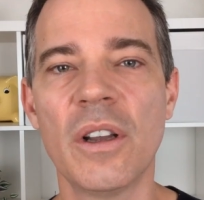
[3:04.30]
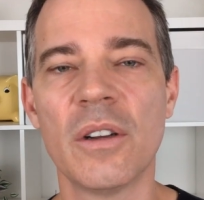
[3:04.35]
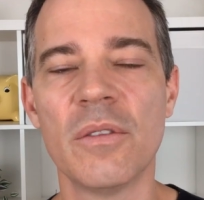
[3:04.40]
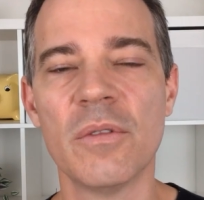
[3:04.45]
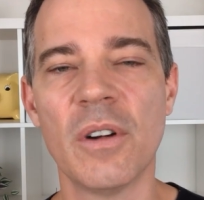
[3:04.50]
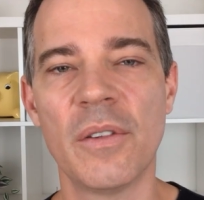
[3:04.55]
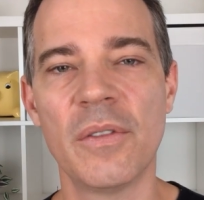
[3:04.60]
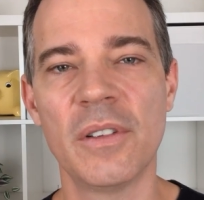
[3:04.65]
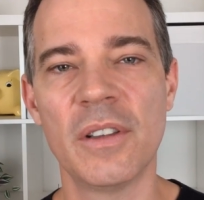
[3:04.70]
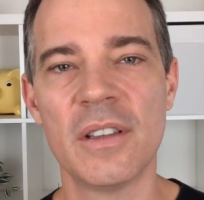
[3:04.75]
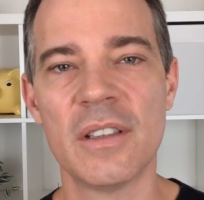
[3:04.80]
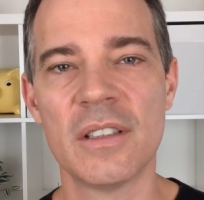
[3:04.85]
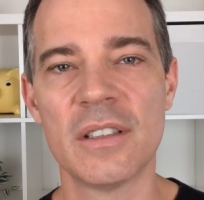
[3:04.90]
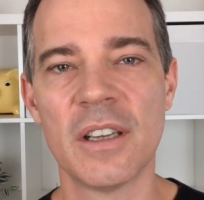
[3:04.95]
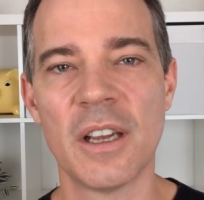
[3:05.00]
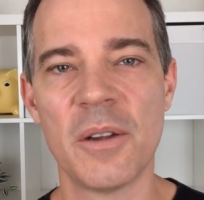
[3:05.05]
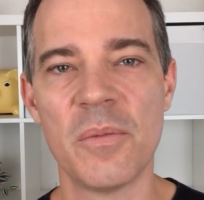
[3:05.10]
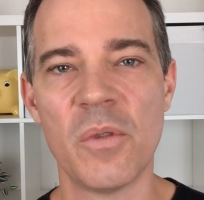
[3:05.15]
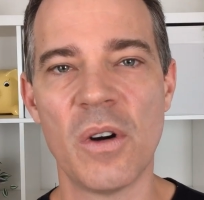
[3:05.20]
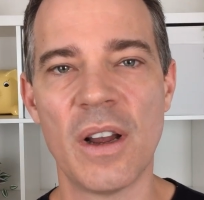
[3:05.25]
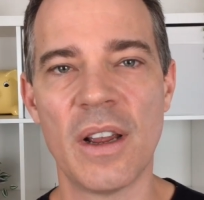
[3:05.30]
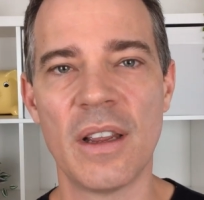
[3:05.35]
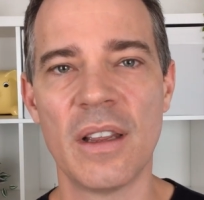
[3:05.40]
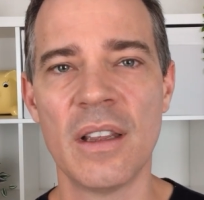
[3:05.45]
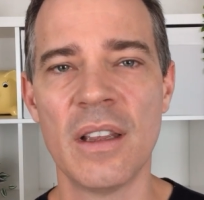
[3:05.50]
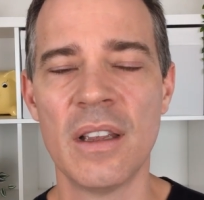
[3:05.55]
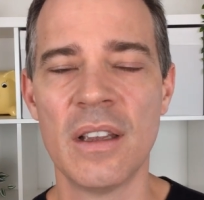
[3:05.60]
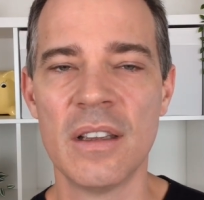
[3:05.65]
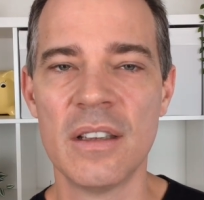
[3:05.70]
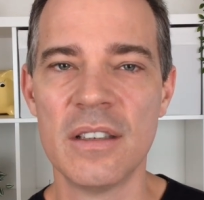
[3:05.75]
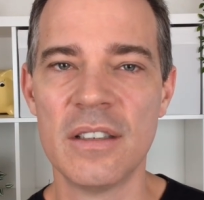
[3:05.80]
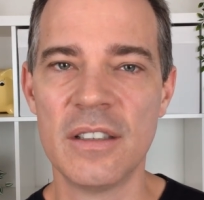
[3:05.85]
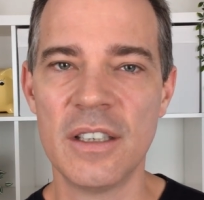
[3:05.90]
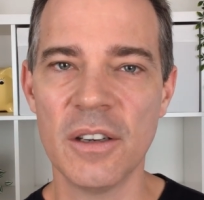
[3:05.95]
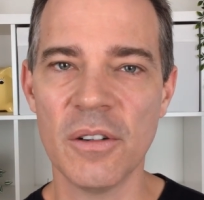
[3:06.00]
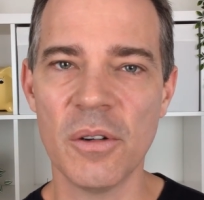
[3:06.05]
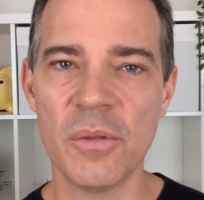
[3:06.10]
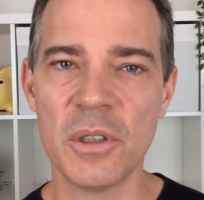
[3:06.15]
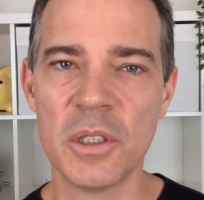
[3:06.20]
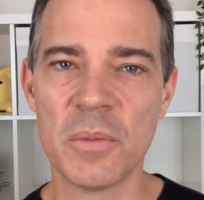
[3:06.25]
in roughly the same way,
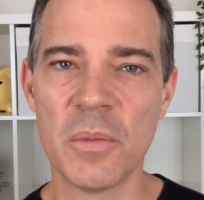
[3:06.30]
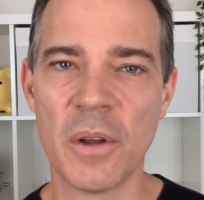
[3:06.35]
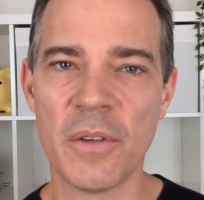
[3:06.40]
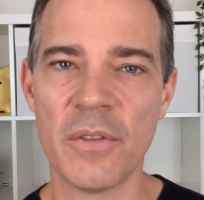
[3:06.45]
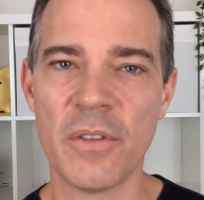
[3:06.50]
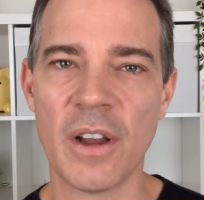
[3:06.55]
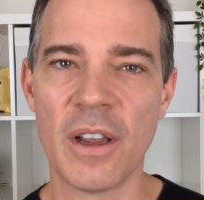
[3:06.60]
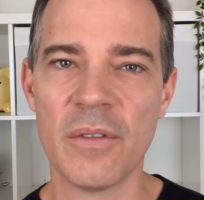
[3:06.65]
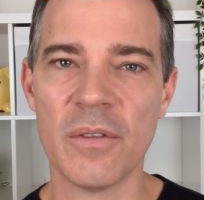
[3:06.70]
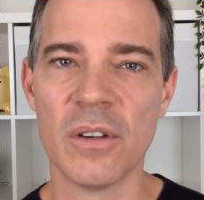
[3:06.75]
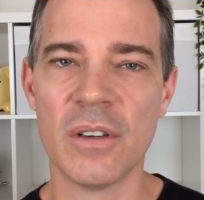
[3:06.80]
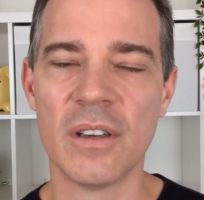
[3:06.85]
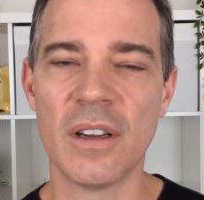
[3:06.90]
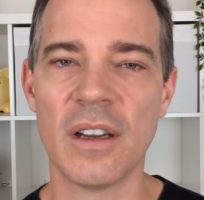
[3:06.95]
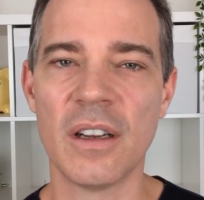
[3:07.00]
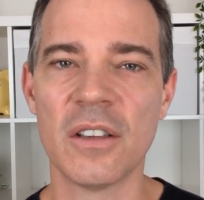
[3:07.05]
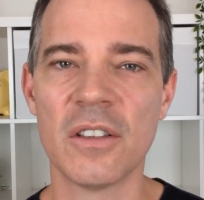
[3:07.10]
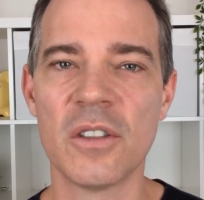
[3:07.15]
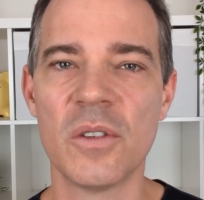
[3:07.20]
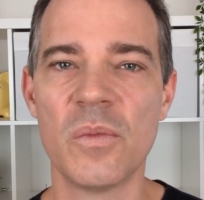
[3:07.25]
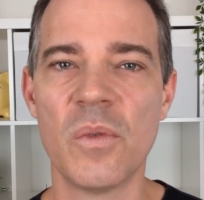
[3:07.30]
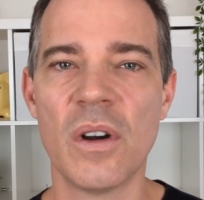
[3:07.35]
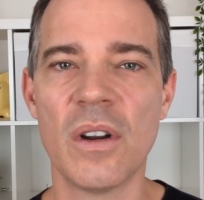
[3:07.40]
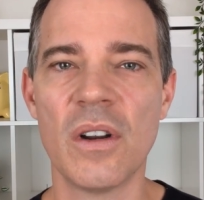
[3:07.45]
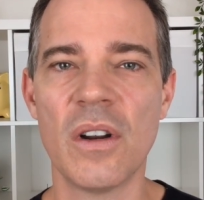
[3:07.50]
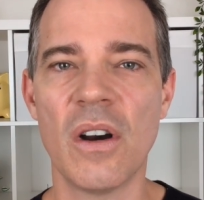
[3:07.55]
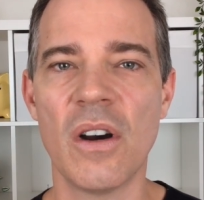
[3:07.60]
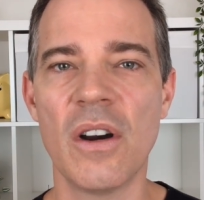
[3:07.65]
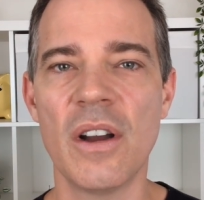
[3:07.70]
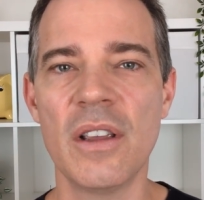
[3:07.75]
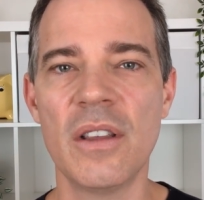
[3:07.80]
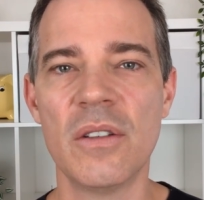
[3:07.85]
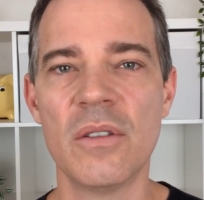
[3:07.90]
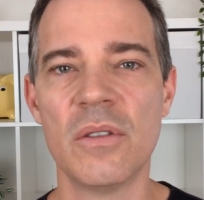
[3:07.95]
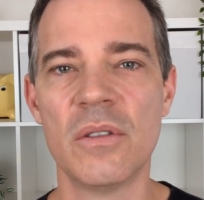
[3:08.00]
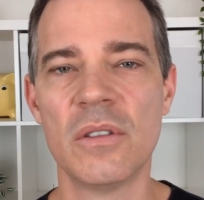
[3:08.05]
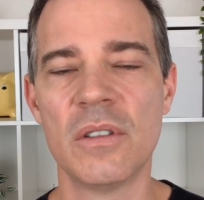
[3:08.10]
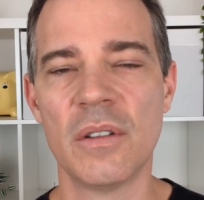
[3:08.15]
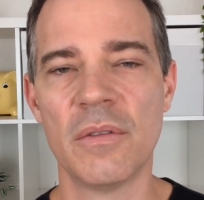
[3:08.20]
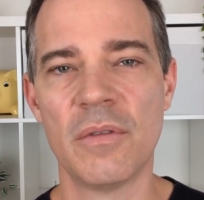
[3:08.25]
Xero is my favorite, and it's the one I
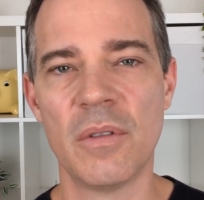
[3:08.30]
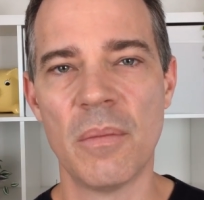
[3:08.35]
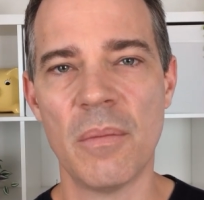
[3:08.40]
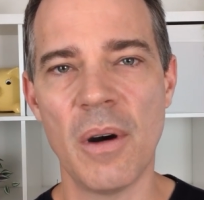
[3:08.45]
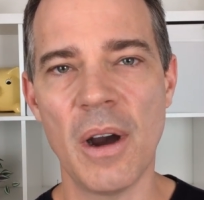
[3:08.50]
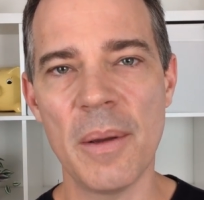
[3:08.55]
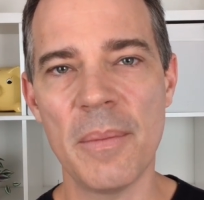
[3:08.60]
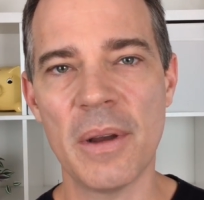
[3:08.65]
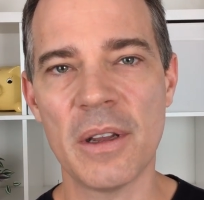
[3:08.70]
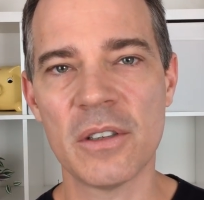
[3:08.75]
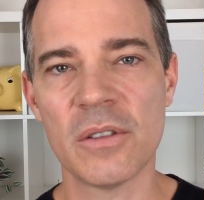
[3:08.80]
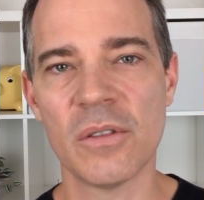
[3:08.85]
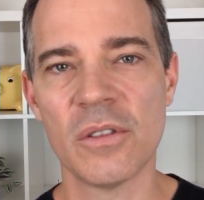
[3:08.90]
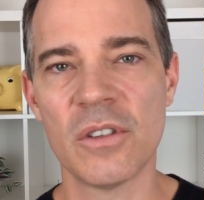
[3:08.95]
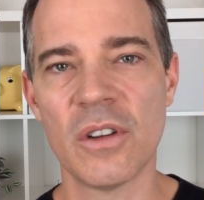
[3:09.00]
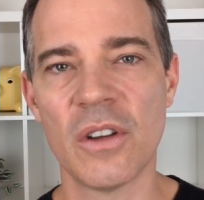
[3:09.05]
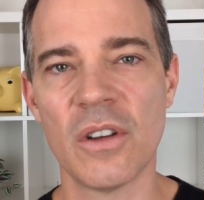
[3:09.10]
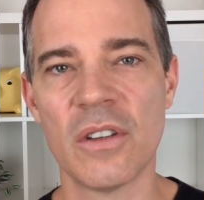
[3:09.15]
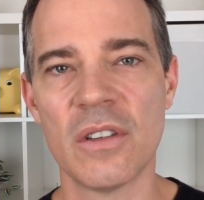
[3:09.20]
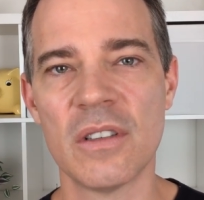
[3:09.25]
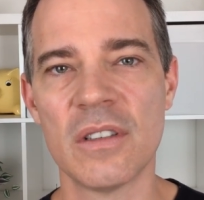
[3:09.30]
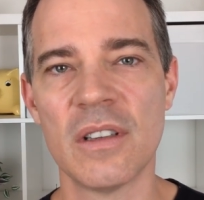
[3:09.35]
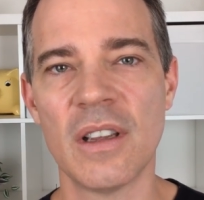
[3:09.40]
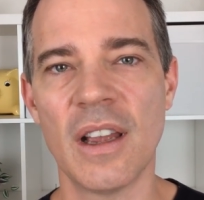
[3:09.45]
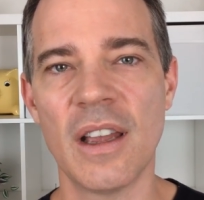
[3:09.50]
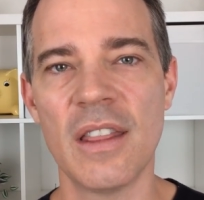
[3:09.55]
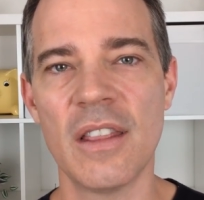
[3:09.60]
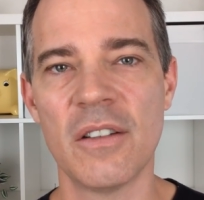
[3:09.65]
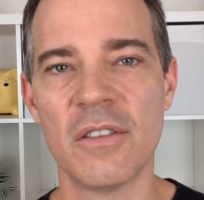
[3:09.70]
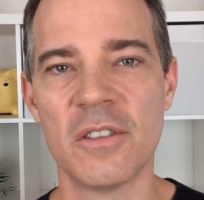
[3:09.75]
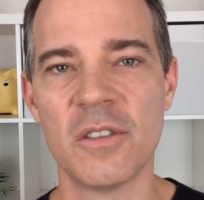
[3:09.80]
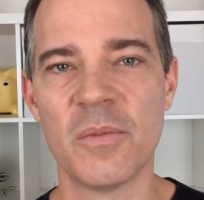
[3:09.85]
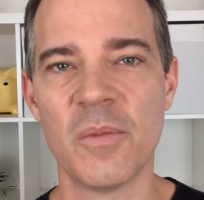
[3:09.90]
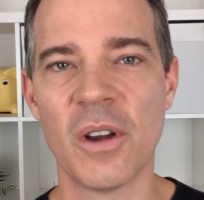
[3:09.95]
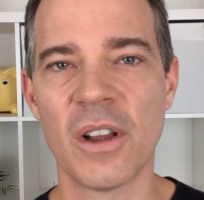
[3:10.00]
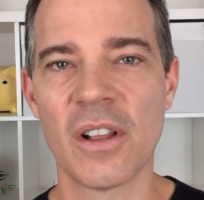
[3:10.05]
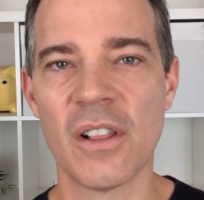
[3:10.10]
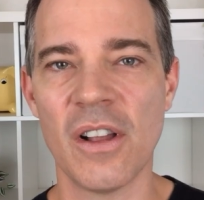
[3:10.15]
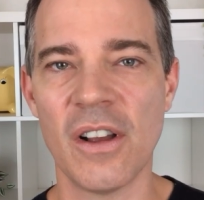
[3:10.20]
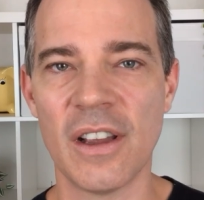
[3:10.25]
use for my BAS returns and those of my
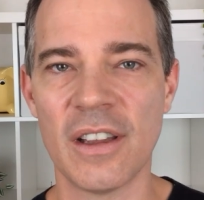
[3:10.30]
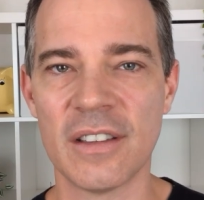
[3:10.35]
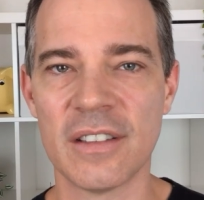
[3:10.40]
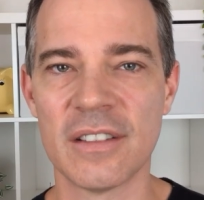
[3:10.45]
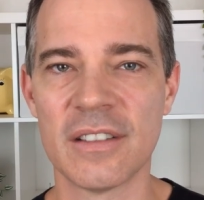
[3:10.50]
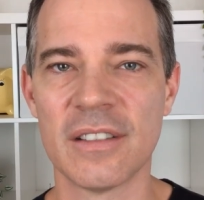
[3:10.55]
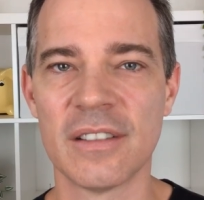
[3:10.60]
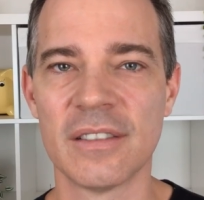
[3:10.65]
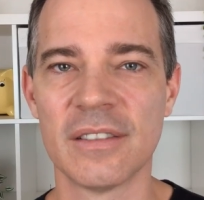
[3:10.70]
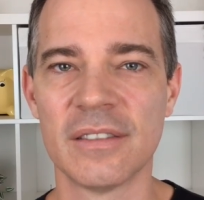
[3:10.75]
clients.